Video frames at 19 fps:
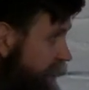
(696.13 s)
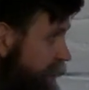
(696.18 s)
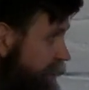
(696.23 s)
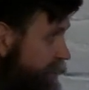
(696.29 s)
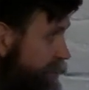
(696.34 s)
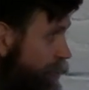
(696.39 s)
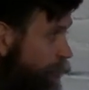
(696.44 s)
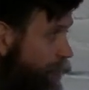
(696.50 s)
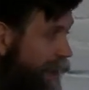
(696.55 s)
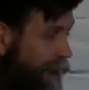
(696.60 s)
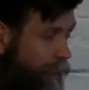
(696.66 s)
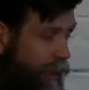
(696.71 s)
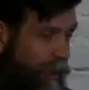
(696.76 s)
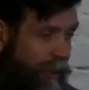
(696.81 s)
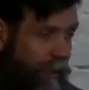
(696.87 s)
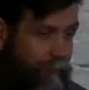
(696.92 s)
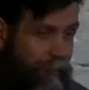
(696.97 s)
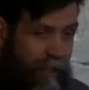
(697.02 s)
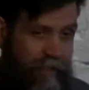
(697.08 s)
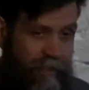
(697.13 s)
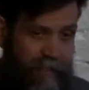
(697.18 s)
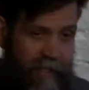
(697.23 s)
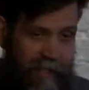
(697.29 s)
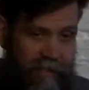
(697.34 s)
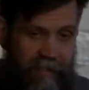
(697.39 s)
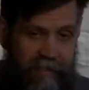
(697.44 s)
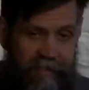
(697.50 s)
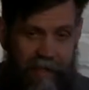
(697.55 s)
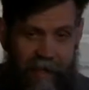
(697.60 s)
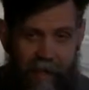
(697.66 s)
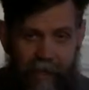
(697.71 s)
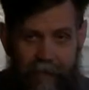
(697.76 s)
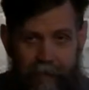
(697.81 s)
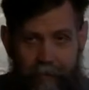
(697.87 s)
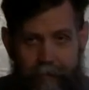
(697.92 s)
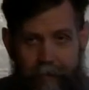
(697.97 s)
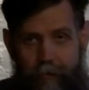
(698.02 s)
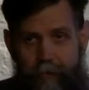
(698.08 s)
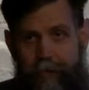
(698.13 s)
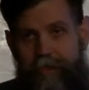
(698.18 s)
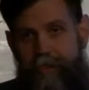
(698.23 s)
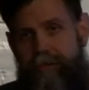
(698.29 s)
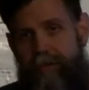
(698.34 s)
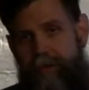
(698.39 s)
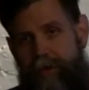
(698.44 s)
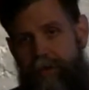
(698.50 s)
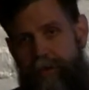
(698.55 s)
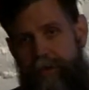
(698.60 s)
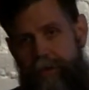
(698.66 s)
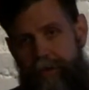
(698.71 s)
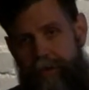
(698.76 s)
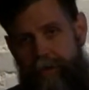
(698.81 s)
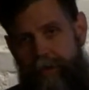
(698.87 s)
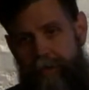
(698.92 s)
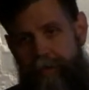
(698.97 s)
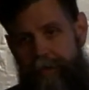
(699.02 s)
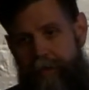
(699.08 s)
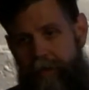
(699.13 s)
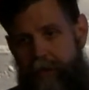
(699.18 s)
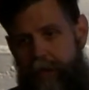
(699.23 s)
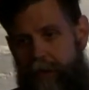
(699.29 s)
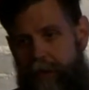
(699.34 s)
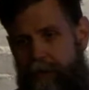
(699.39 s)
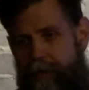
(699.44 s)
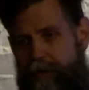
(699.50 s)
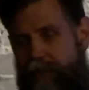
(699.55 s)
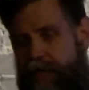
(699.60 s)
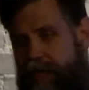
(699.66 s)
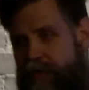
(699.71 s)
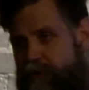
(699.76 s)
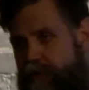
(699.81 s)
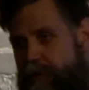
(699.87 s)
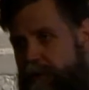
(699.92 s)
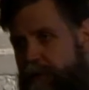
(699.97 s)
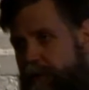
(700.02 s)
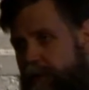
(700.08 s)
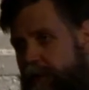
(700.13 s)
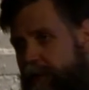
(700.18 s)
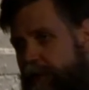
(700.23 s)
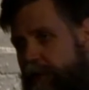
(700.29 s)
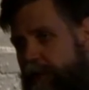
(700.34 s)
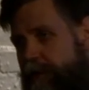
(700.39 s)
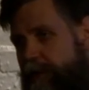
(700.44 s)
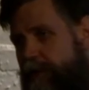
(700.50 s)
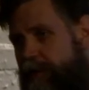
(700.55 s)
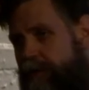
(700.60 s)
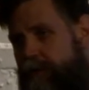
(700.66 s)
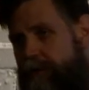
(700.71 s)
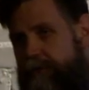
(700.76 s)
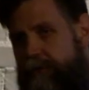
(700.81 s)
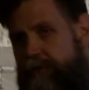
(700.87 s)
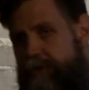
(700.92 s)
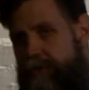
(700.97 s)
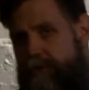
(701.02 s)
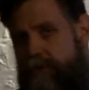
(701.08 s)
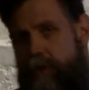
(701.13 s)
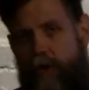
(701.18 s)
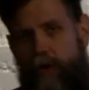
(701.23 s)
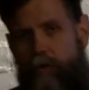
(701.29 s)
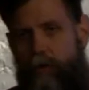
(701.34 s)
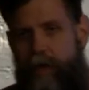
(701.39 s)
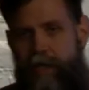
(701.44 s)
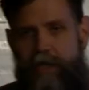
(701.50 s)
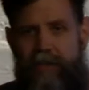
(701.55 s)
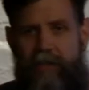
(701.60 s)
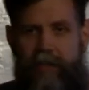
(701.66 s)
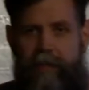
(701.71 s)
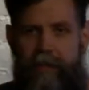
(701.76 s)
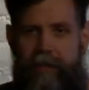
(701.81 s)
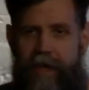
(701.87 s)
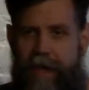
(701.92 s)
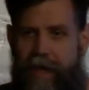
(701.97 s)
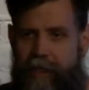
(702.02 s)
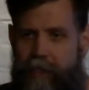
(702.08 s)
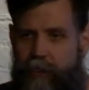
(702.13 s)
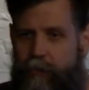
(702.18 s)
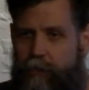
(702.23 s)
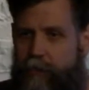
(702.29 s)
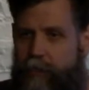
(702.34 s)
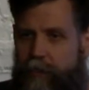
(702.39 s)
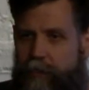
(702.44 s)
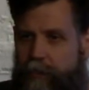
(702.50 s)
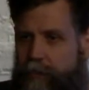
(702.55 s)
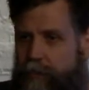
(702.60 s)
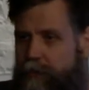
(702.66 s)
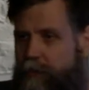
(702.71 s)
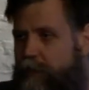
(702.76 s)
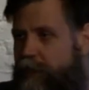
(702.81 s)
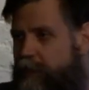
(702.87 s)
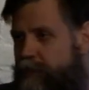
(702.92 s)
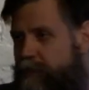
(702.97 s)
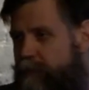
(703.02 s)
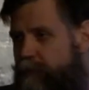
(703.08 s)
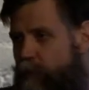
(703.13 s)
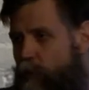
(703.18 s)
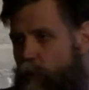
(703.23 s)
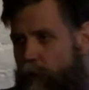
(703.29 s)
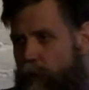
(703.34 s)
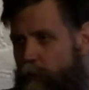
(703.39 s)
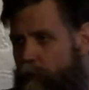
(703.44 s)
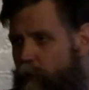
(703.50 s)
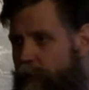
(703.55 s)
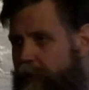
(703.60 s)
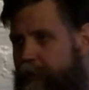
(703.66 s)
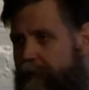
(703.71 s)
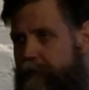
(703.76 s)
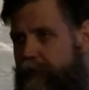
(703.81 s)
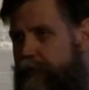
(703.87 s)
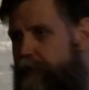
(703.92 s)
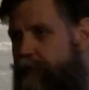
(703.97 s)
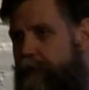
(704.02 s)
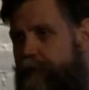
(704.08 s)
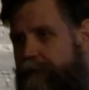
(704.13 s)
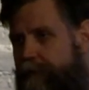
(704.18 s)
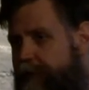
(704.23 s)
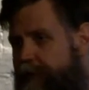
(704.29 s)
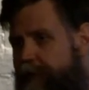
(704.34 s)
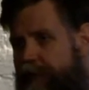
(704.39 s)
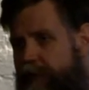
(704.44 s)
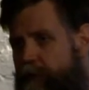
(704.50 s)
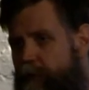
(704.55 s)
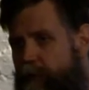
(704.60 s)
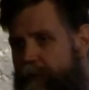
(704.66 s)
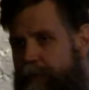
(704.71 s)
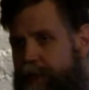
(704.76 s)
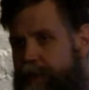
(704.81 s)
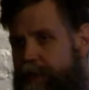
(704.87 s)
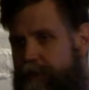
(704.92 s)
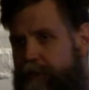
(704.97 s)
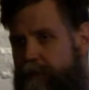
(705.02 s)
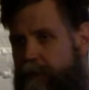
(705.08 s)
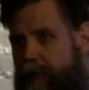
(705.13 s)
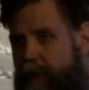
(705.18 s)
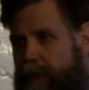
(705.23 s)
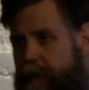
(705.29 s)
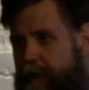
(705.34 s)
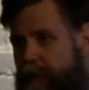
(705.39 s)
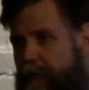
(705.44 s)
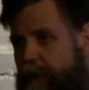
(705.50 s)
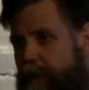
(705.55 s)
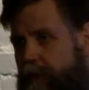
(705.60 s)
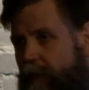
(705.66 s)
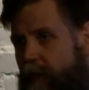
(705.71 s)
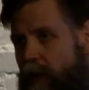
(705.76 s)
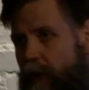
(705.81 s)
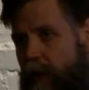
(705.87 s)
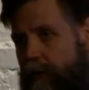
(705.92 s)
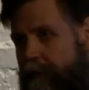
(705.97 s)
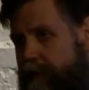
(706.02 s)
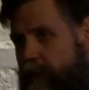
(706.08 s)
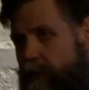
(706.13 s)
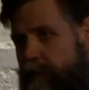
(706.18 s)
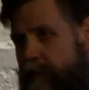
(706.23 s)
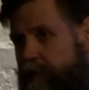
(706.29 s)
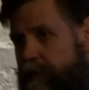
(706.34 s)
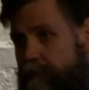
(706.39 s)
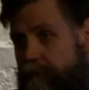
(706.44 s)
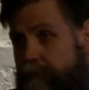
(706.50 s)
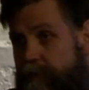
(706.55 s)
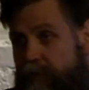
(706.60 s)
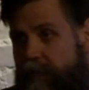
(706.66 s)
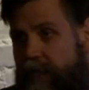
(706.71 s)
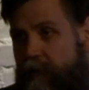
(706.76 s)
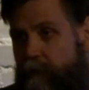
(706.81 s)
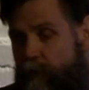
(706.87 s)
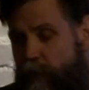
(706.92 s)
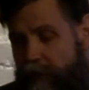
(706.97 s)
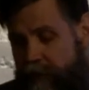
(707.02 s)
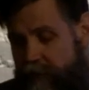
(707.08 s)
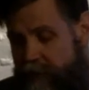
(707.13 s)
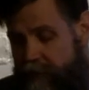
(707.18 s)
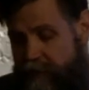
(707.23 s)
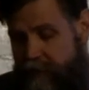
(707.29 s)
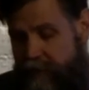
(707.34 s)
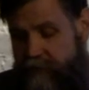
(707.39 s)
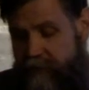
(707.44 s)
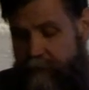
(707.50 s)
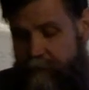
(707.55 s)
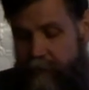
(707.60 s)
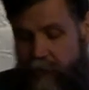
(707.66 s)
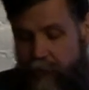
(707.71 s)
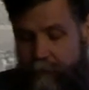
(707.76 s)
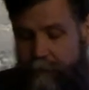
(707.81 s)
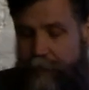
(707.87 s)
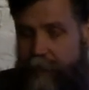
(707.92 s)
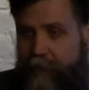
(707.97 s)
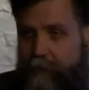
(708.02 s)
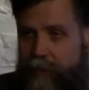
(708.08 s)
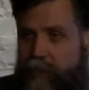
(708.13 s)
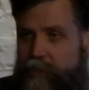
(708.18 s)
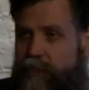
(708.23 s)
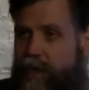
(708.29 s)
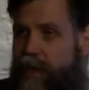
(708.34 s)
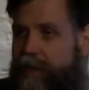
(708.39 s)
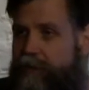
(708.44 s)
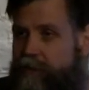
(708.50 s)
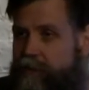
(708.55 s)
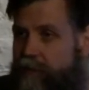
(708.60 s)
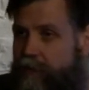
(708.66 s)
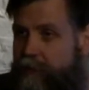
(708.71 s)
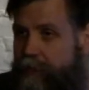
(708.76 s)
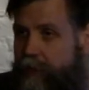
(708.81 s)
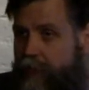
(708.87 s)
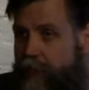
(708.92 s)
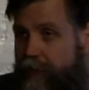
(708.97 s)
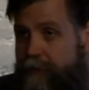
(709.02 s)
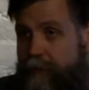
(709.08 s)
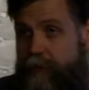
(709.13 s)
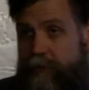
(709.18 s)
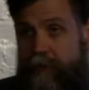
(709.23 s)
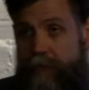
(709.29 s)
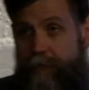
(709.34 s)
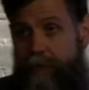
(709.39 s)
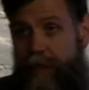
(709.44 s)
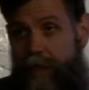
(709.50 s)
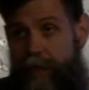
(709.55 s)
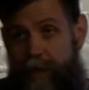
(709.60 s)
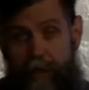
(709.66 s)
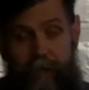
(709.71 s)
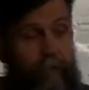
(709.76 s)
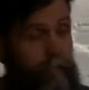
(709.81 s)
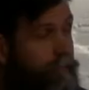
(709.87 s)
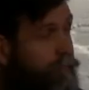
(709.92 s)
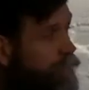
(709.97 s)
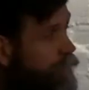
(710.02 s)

So while our project is highly focused on higher education, there's no reason that you couldn't do this for whatever your affinity group is, right? All of you could set one of these systems up and give it a shot and see if it gave you some value.